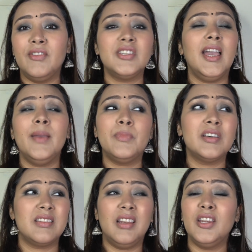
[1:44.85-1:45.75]
which I
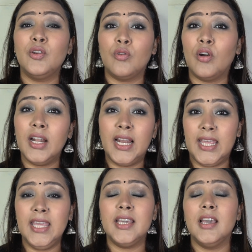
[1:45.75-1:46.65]
personally do not
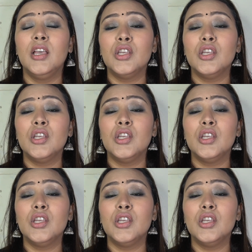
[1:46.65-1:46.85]
like.